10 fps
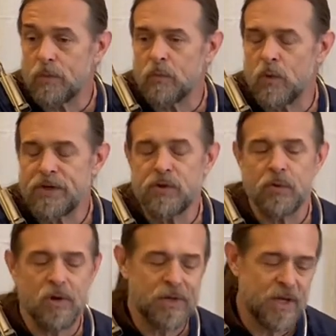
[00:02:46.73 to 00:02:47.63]

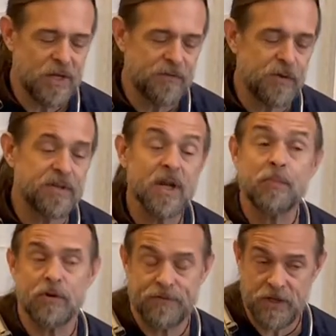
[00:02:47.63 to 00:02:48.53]
if you say
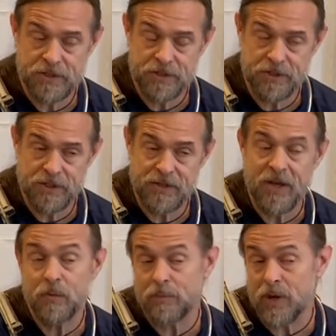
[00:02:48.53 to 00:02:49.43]
professionally,
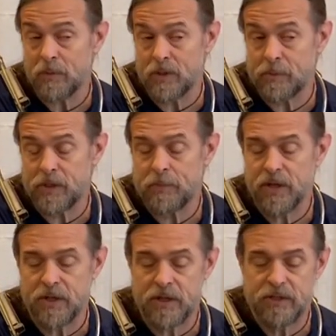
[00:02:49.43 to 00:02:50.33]
that would probably be
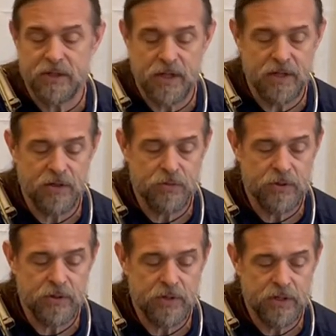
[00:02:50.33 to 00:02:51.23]
about
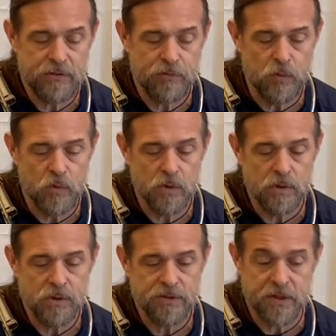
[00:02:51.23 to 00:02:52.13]
1983 or
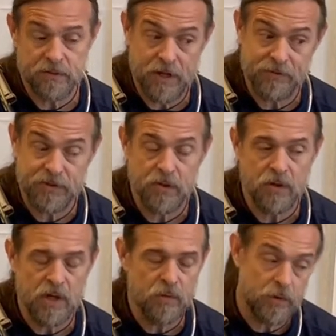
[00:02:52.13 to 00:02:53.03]
84, because I have a
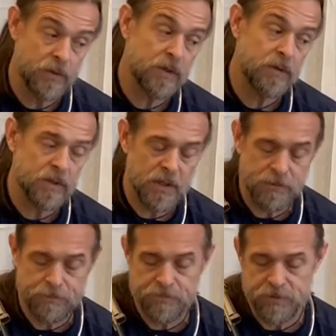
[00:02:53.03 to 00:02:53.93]
song I wrote then that
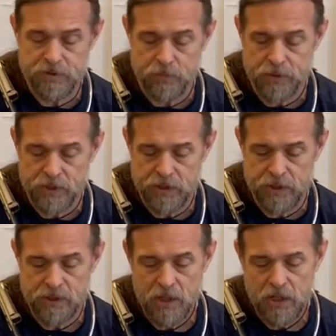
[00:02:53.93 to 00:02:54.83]
I still
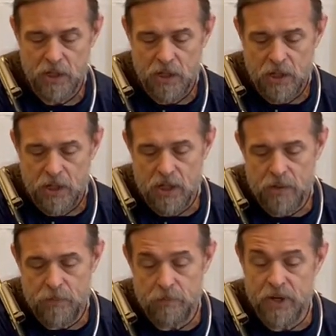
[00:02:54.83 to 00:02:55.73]
play.
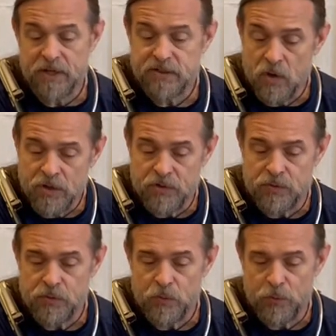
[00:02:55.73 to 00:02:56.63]
But I
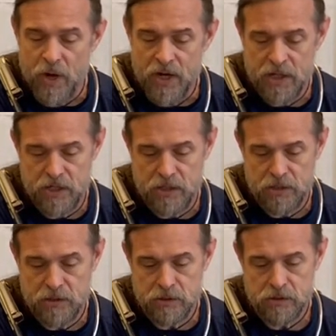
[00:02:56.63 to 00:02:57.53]
started
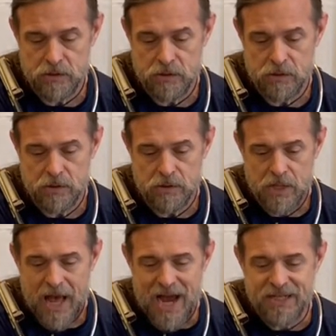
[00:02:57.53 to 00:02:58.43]
writing,
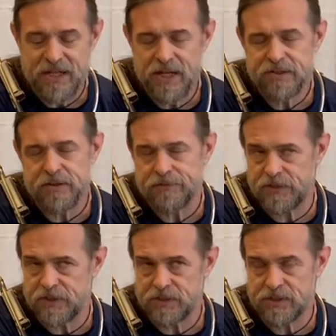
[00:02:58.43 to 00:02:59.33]
I guess
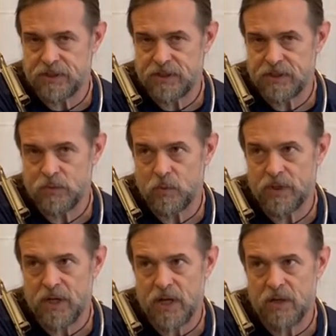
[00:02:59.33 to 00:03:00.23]
officially,
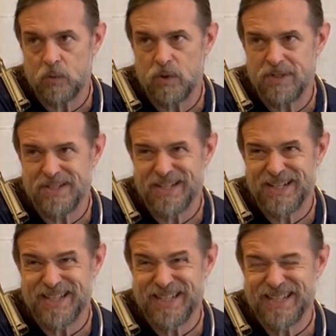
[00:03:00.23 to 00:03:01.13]
when I was
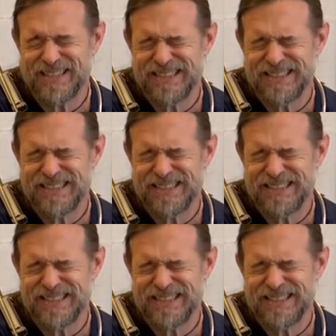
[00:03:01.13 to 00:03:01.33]
in